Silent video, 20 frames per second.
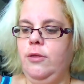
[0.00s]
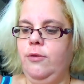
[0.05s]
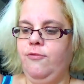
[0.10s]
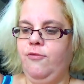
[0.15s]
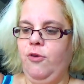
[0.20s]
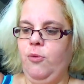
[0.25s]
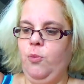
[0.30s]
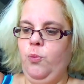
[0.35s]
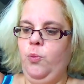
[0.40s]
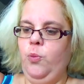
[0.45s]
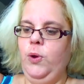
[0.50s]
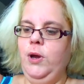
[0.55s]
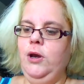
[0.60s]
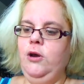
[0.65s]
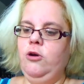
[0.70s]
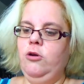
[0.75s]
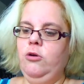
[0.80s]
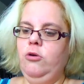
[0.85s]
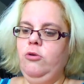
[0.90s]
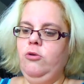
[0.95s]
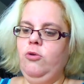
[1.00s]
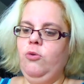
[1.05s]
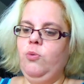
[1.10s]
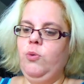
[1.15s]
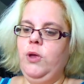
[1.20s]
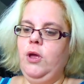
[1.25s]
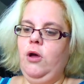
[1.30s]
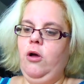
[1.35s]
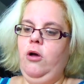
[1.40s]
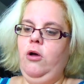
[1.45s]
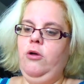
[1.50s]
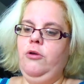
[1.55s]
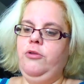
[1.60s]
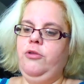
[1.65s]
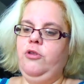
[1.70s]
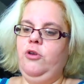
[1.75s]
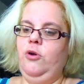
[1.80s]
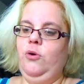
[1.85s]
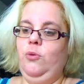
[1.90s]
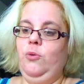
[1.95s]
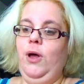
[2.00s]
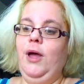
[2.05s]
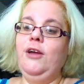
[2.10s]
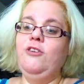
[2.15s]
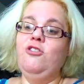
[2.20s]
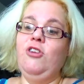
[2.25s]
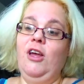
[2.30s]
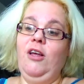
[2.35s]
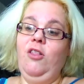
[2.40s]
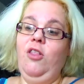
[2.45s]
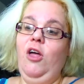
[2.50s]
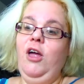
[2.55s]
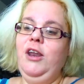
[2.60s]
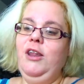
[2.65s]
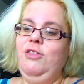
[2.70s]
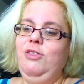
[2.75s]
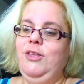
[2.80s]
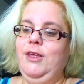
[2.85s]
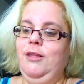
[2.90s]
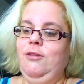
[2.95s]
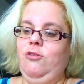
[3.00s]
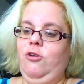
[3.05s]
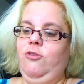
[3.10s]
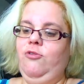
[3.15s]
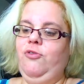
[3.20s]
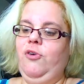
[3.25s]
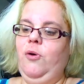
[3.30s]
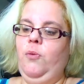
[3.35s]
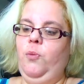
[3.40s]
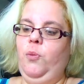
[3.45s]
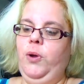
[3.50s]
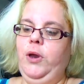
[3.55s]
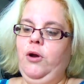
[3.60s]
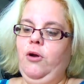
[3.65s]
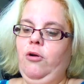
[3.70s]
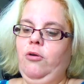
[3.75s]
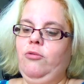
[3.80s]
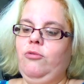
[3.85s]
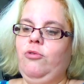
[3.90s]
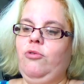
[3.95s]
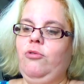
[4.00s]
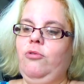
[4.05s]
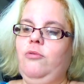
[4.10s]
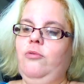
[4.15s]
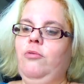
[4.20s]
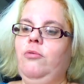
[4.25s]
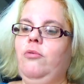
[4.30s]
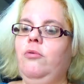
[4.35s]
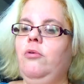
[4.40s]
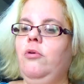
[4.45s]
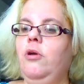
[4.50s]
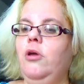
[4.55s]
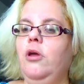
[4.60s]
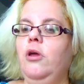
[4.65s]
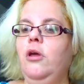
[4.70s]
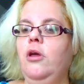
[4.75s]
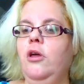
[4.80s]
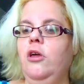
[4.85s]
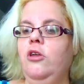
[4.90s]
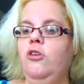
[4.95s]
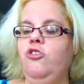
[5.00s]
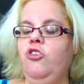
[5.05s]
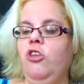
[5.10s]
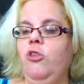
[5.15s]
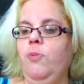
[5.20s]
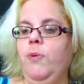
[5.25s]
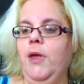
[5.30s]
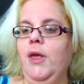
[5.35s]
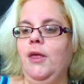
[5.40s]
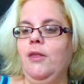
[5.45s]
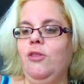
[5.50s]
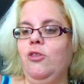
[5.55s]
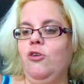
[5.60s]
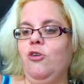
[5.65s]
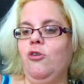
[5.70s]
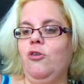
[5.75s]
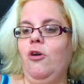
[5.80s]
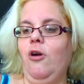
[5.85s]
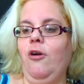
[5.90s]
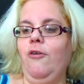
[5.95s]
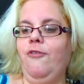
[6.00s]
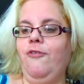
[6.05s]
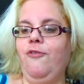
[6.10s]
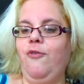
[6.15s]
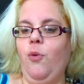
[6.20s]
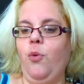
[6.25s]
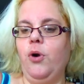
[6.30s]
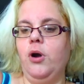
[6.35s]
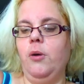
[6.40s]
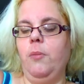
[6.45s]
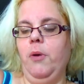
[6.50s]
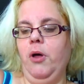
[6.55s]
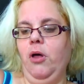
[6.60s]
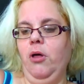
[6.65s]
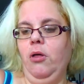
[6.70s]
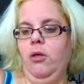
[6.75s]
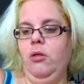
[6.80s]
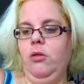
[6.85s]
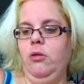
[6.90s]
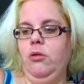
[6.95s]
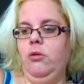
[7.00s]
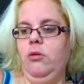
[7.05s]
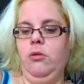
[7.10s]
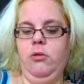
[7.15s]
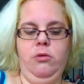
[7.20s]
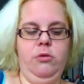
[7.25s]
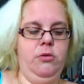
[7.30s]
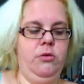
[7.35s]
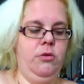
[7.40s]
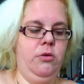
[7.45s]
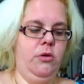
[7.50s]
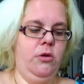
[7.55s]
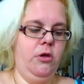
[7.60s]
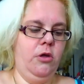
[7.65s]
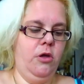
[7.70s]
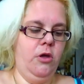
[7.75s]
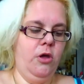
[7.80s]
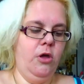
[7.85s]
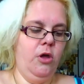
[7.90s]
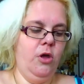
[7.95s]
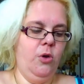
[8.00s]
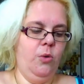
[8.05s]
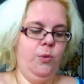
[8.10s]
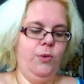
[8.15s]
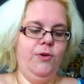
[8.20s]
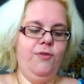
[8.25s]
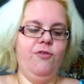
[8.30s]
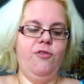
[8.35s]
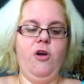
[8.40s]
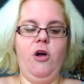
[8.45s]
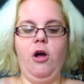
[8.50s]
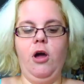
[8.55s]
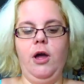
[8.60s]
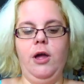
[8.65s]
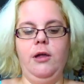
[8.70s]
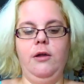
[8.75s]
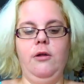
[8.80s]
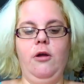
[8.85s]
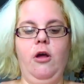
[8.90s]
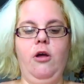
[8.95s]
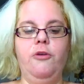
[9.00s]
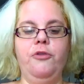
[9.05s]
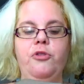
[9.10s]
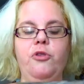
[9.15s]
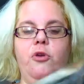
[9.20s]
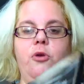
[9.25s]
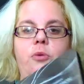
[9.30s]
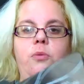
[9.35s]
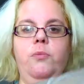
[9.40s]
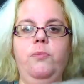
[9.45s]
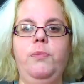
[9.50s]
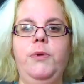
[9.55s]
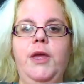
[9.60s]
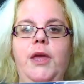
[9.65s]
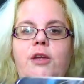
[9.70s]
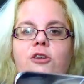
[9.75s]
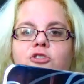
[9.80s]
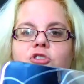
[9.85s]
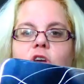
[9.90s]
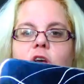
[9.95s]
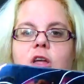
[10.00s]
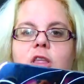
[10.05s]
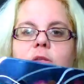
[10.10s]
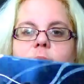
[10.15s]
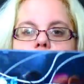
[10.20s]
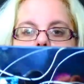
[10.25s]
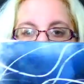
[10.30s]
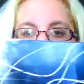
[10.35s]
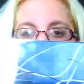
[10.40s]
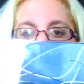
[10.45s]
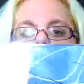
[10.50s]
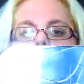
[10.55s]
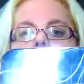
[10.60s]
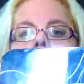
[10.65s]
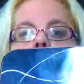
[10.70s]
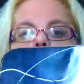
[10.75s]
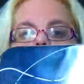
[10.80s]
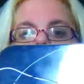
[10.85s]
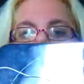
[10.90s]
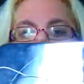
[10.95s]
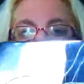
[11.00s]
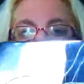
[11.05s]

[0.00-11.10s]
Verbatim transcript: From Winners, we also, actually a lot of these are from Winners, just because they're affordable. We've got also B H Cosmetics.